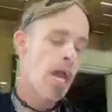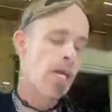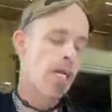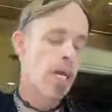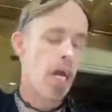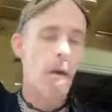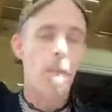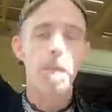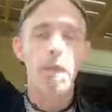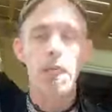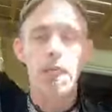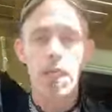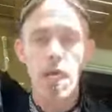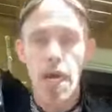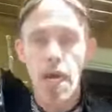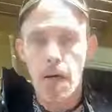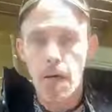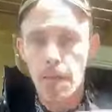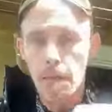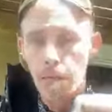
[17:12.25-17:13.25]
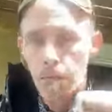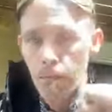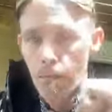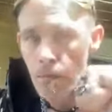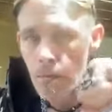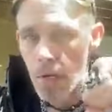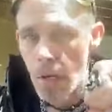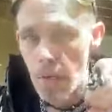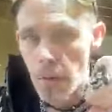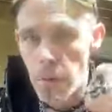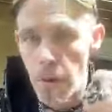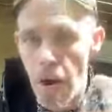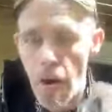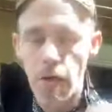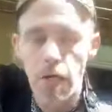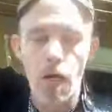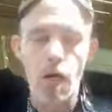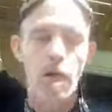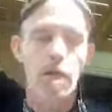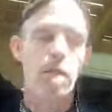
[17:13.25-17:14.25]
a couple minutes later, another
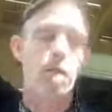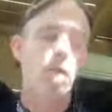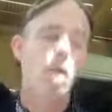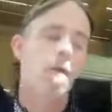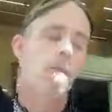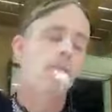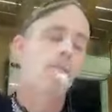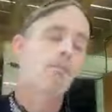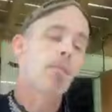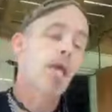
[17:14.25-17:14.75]
pounding on the door.